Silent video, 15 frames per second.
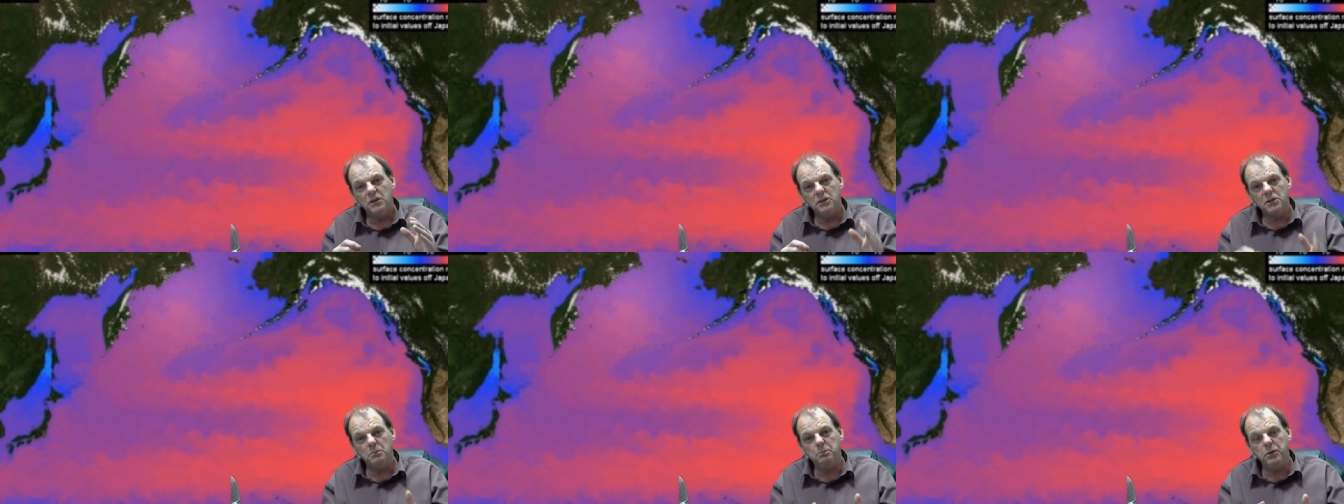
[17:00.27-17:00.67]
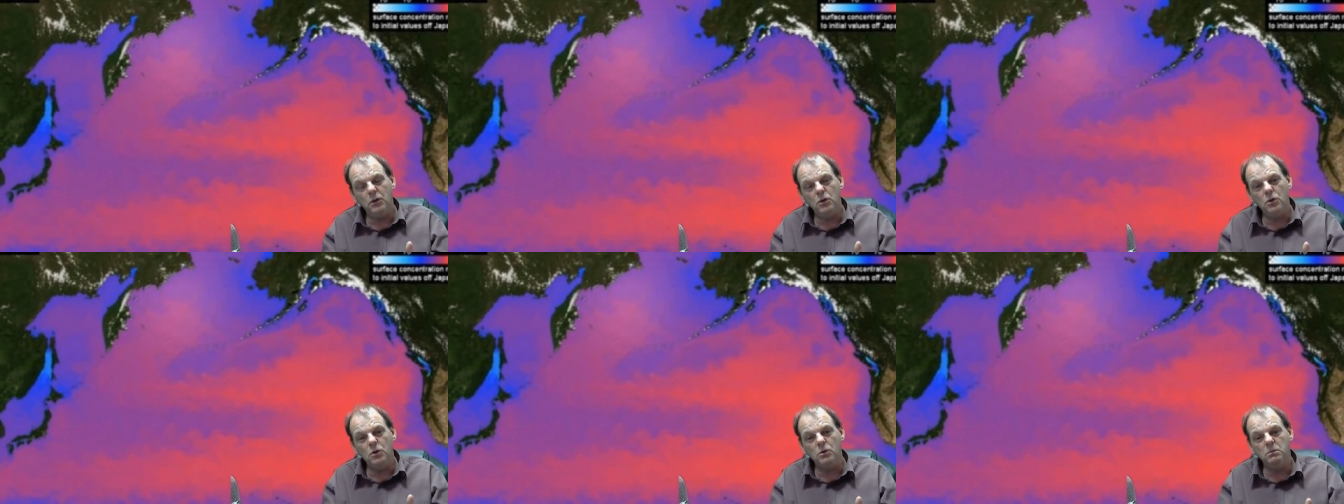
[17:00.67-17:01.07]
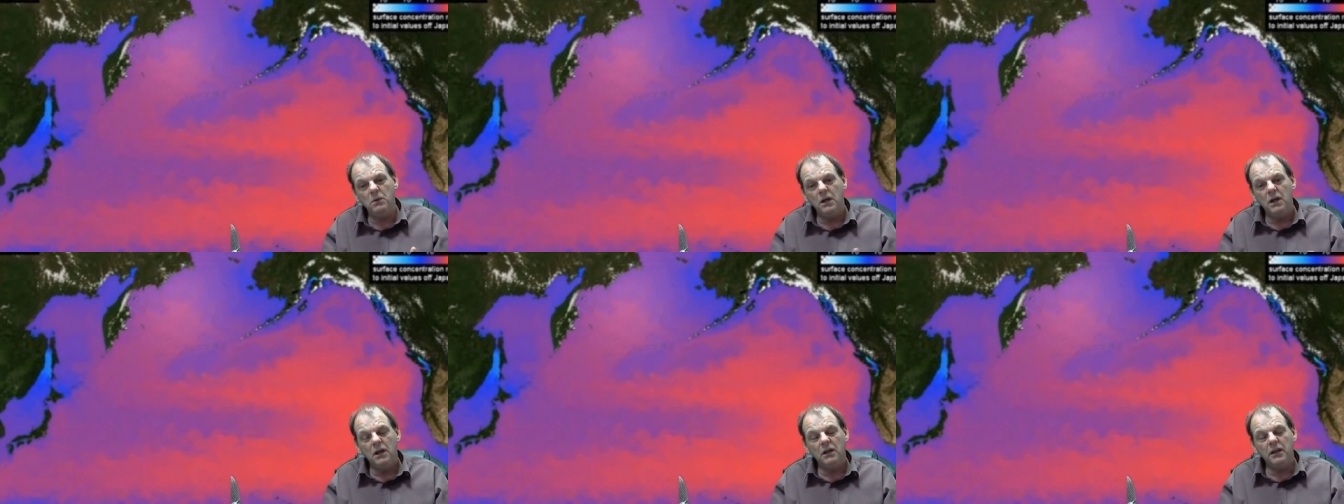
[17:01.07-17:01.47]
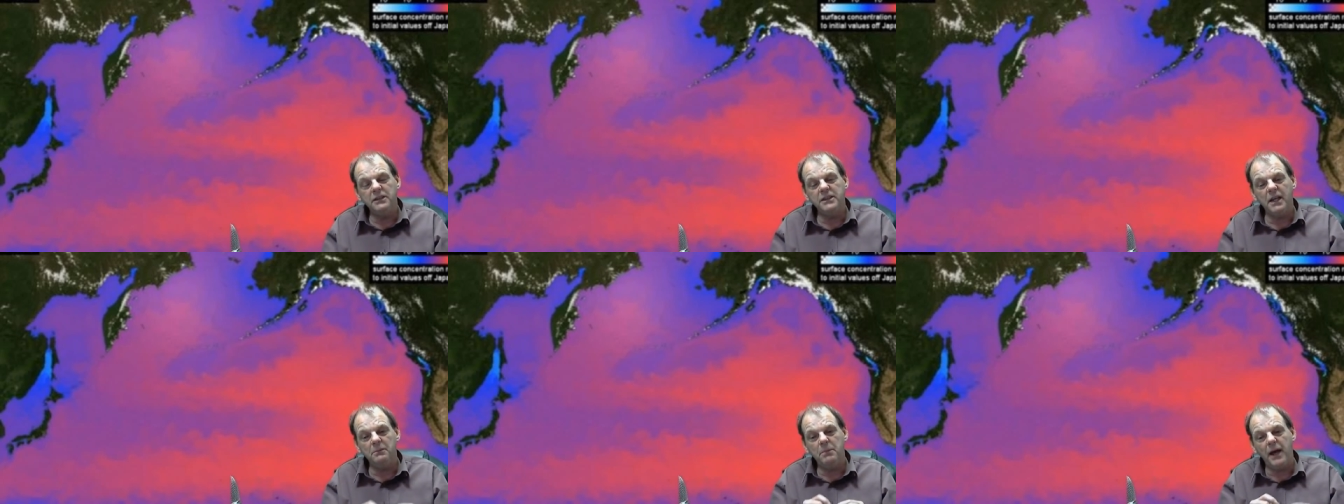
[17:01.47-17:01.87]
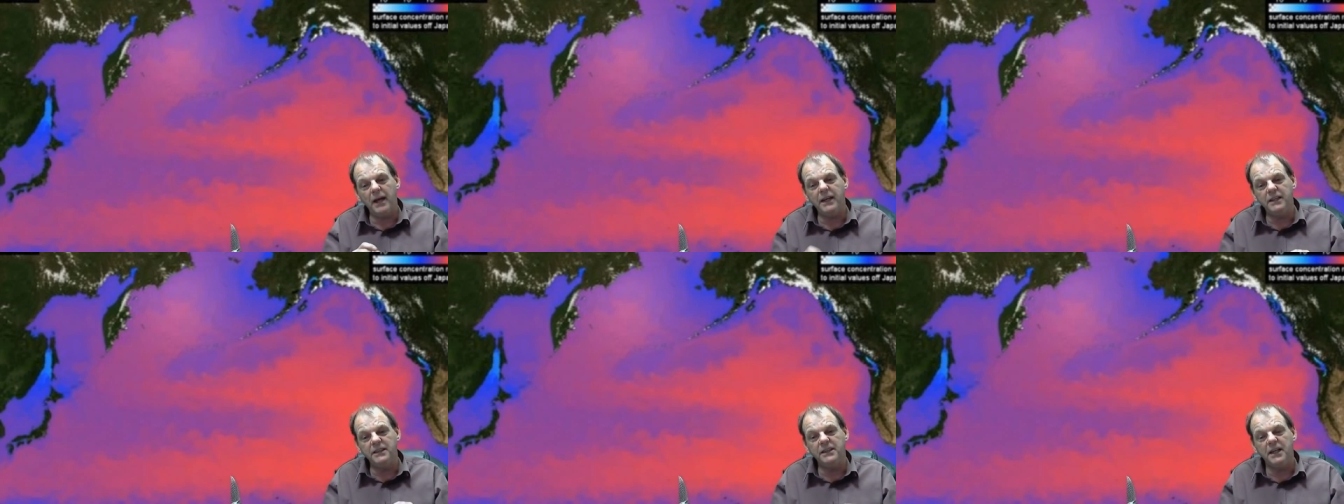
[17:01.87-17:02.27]
There's a plume like St.
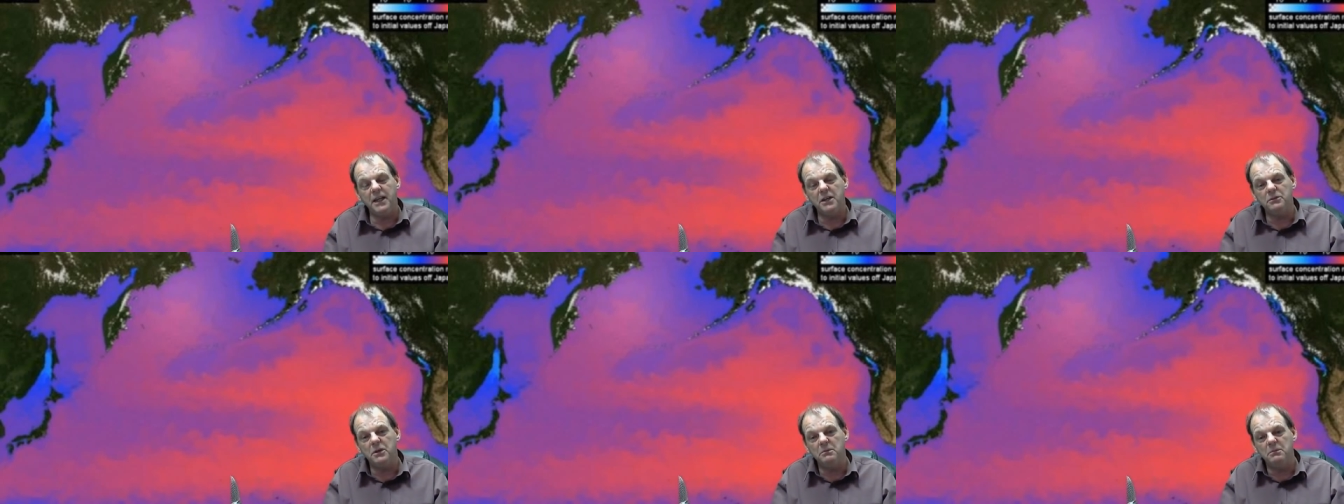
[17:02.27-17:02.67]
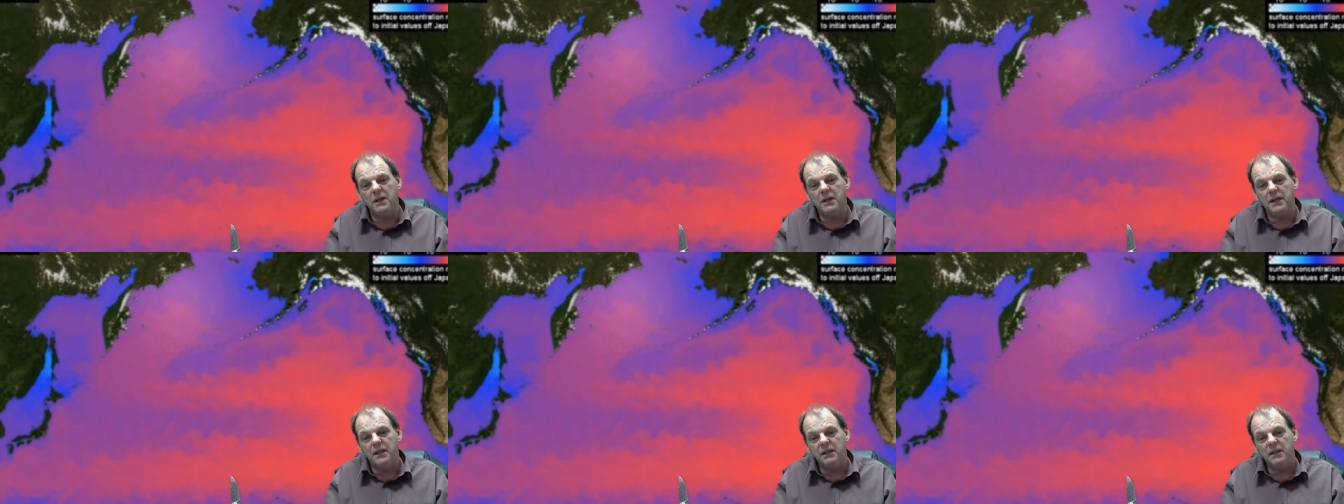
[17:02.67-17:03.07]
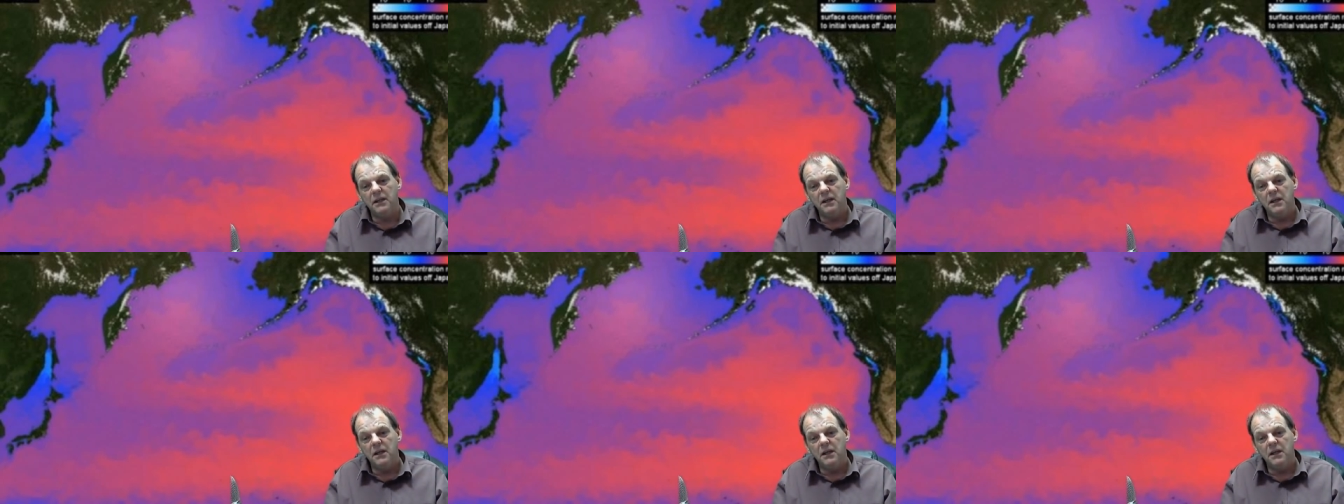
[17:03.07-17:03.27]
Patty's Day every minute.